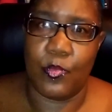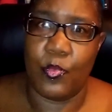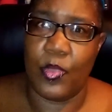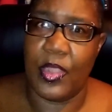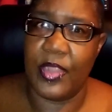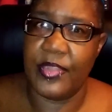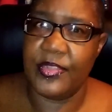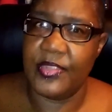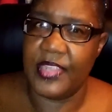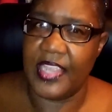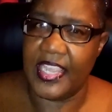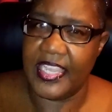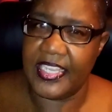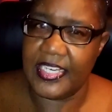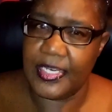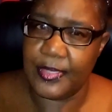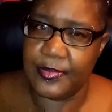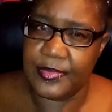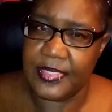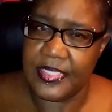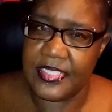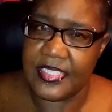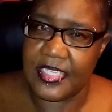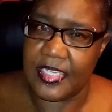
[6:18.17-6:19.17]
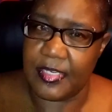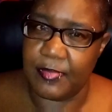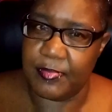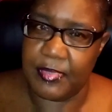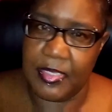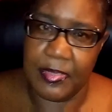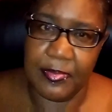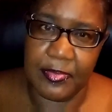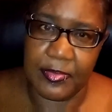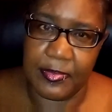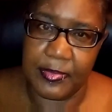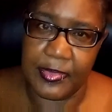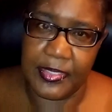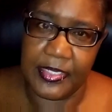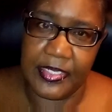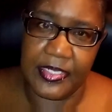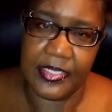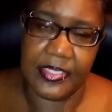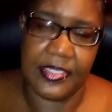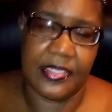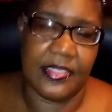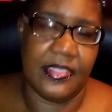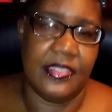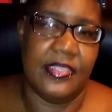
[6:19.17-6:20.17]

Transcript: why are you hanging out with these kind of people, Mark?